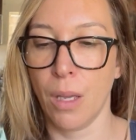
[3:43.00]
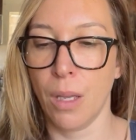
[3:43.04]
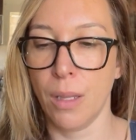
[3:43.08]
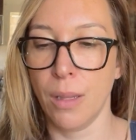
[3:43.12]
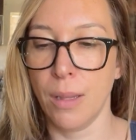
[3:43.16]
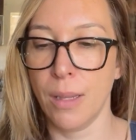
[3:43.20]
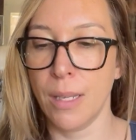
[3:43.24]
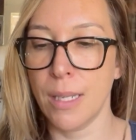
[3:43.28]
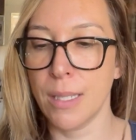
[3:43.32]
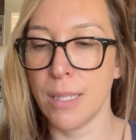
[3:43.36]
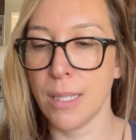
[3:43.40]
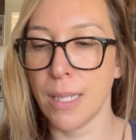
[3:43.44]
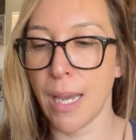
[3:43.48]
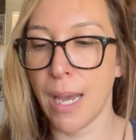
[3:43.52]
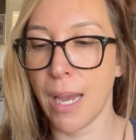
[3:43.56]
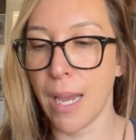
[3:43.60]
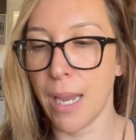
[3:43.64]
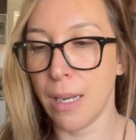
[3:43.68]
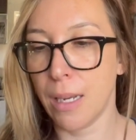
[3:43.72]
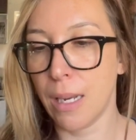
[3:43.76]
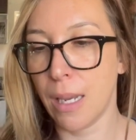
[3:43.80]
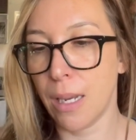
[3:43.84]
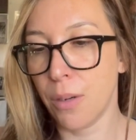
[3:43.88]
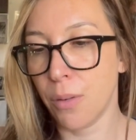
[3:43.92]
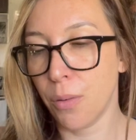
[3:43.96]
this
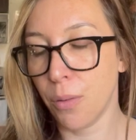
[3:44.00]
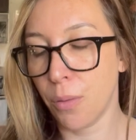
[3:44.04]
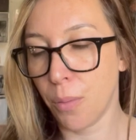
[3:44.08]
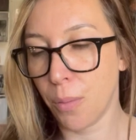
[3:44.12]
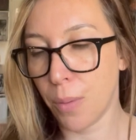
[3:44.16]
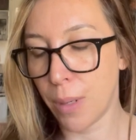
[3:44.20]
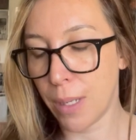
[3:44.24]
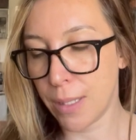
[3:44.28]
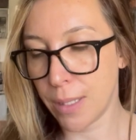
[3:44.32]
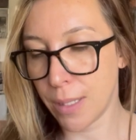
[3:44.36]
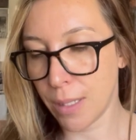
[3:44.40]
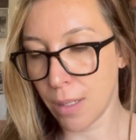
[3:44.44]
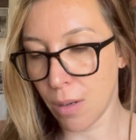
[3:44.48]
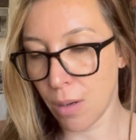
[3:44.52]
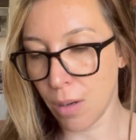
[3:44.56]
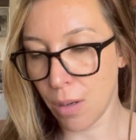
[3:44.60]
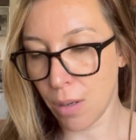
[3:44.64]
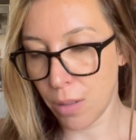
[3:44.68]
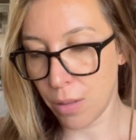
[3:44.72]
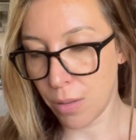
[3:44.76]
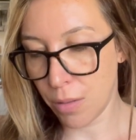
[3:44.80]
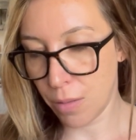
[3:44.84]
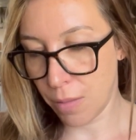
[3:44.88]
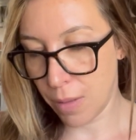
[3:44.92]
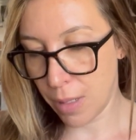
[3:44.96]
guide. I don't know what it's
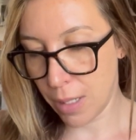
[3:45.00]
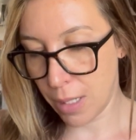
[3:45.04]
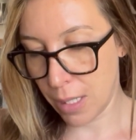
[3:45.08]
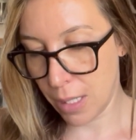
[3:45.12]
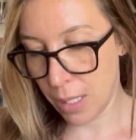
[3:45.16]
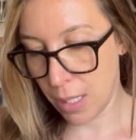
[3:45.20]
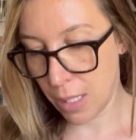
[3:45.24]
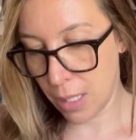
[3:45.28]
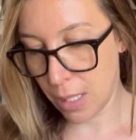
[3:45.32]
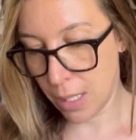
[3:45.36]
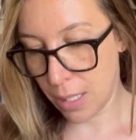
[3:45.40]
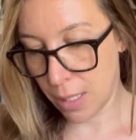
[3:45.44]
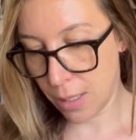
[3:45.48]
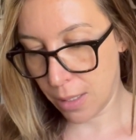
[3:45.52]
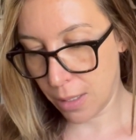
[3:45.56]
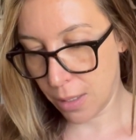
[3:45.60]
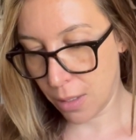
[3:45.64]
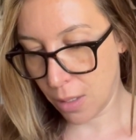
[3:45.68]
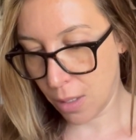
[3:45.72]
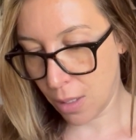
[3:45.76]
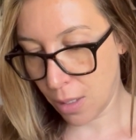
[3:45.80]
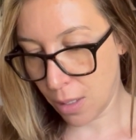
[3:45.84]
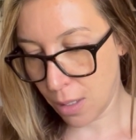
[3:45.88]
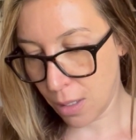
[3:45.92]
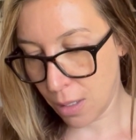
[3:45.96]
called already. It's
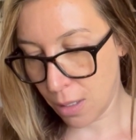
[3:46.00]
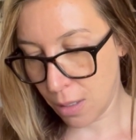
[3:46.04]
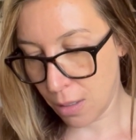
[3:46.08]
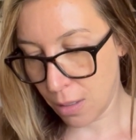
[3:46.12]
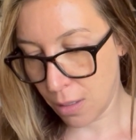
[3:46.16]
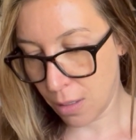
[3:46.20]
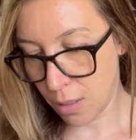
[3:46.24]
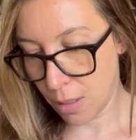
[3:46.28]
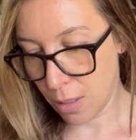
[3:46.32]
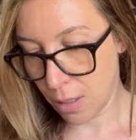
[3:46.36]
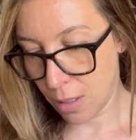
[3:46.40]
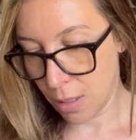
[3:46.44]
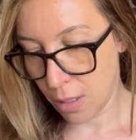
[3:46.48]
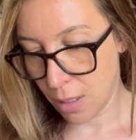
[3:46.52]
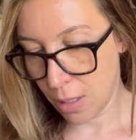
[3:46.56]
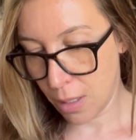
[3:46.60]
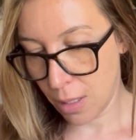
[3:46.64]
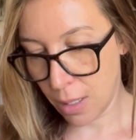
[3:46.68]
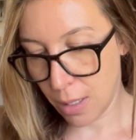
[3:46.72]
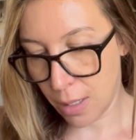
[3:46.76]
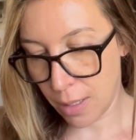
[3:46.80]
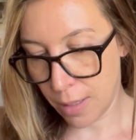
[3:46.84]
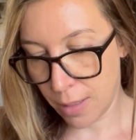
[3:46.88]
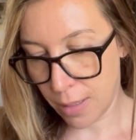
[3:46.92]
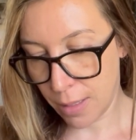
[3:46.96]
the,
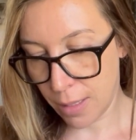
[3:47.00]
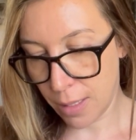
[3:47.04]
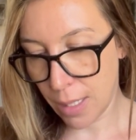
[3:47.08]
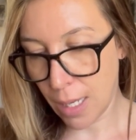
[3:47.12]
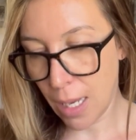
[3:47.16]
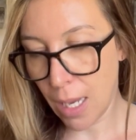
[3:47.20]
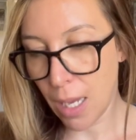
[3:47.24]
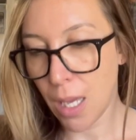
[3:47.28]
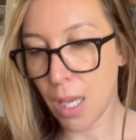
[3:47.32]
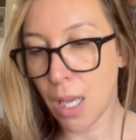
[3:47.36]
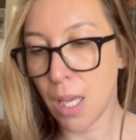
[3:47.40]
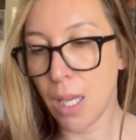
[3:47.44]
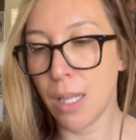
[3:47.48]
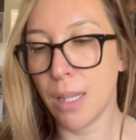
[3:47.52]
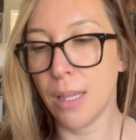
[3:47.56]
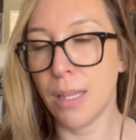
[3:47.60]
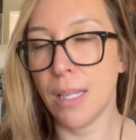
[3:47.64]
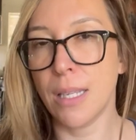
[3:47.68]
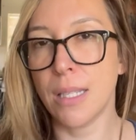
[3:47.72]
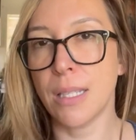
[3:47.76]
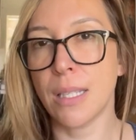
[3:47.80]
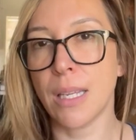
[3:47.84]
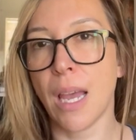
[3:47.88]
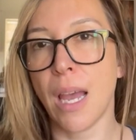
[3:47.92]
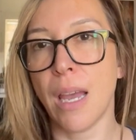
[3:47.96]
it doesn't say.
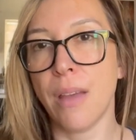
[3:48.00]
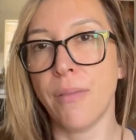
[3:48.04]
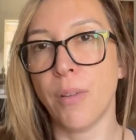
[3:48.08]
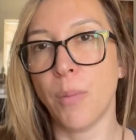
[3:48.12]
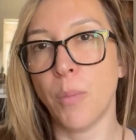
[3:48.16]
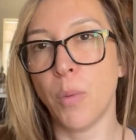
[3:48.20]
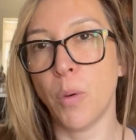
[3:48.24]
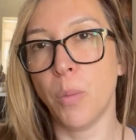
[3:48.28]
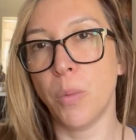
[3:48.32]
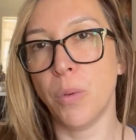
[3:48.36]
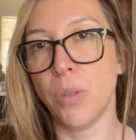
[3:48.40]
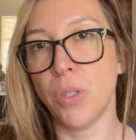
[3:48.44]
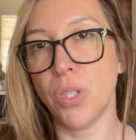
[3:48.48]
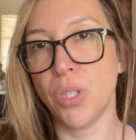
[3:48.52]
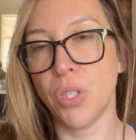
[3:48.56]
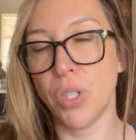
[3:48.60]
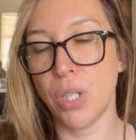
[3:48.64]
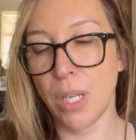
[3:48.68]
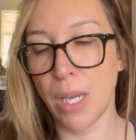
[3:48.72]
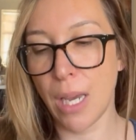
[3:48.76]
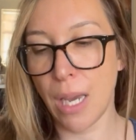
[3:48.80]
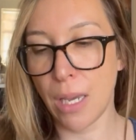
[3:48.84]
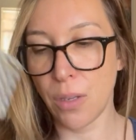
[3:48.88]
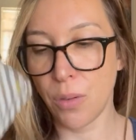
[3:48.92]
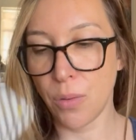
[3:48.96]
This guy from
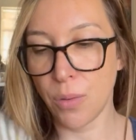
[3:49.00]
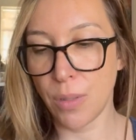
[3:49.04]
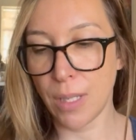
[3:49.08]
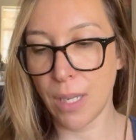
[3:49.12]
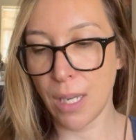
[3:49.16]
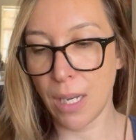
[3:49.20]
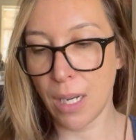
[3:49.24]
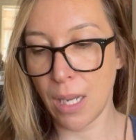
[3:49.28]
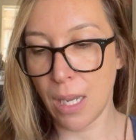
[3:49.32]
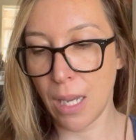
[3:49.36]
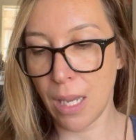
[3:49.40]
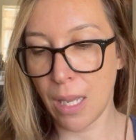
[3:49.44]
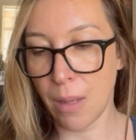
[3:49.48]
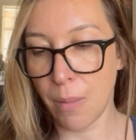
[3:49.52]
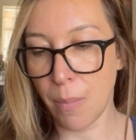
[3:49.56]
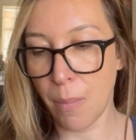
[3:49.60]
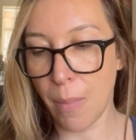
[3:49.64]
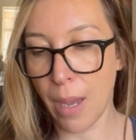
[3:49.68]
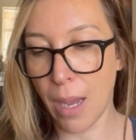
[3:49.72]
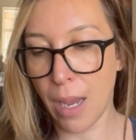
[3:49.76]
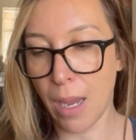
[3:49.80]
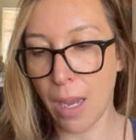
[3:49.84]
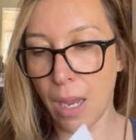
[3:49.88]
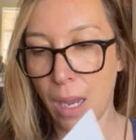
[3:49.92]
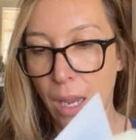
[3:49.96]
Hobonichi, I use it in
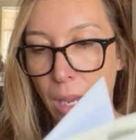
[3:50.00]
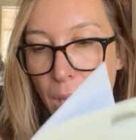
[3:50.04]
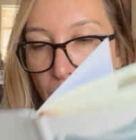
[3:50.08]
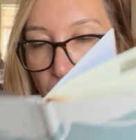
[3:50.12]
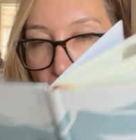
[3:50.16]
my